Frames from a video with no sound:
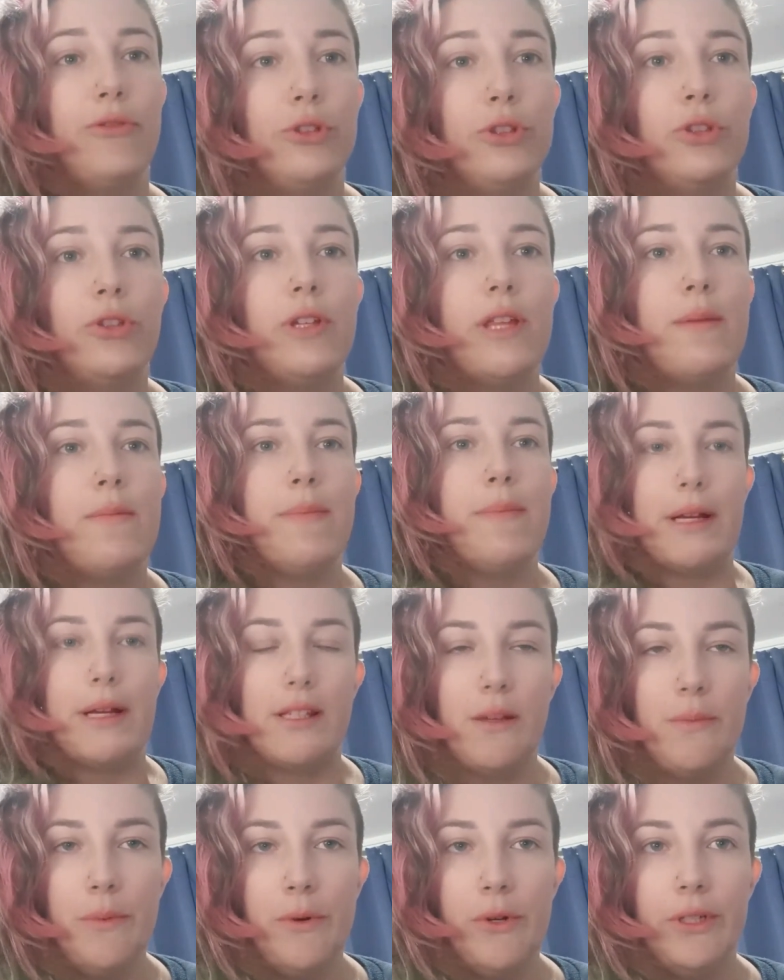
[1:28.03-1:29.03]
de mi
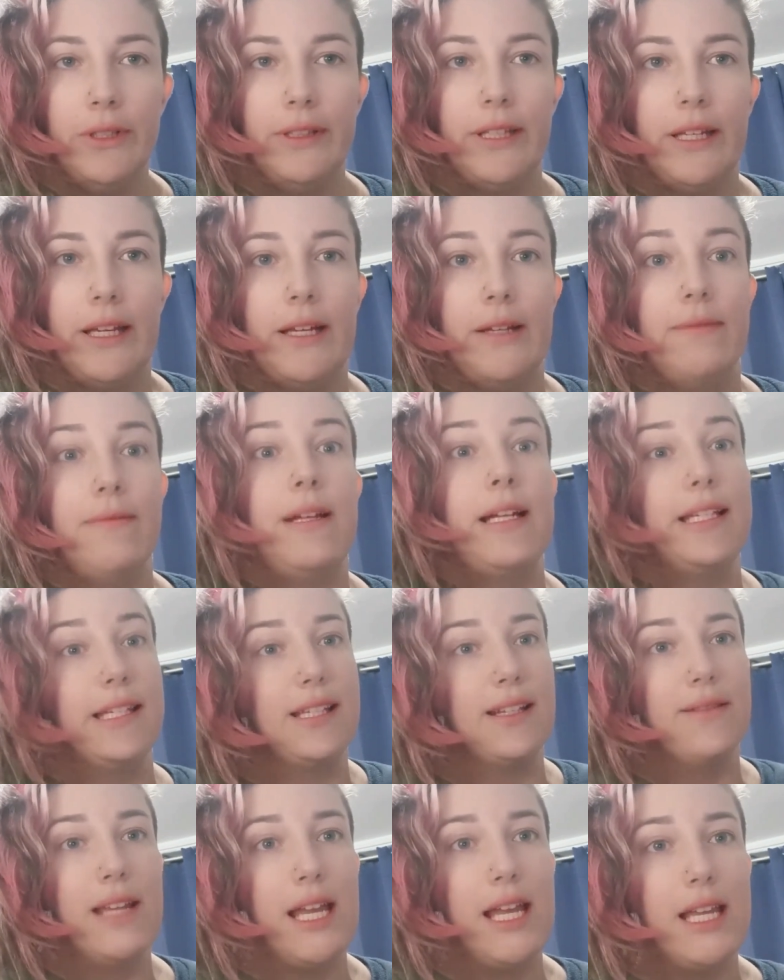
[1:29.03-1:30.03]
pasaporte.
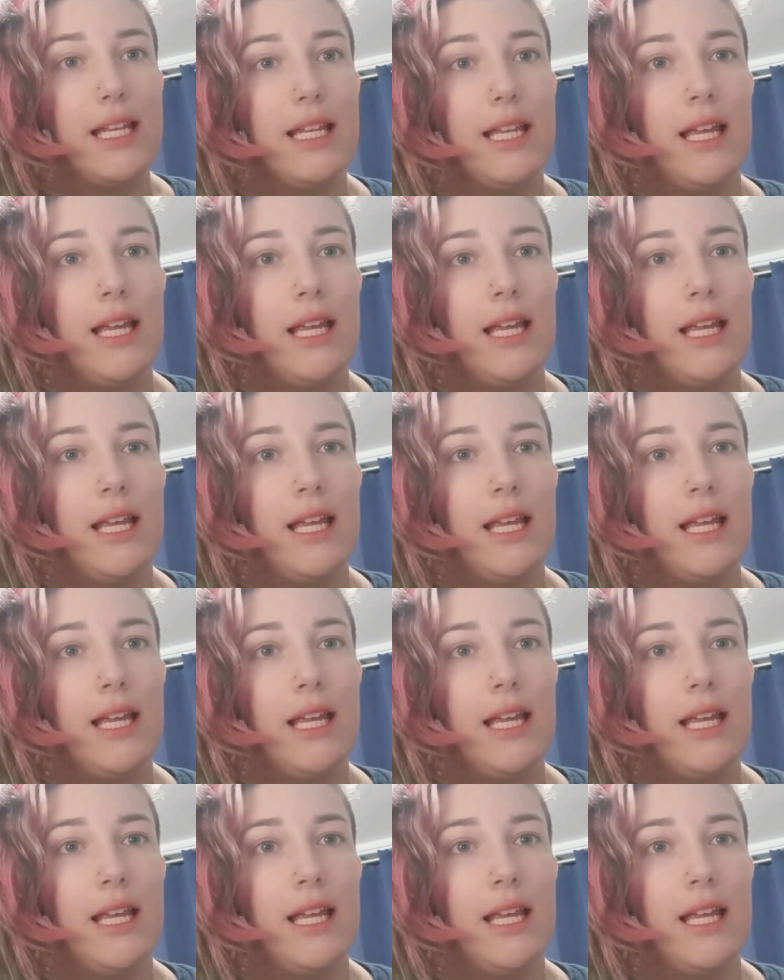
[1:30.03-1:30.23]
¿Está bien?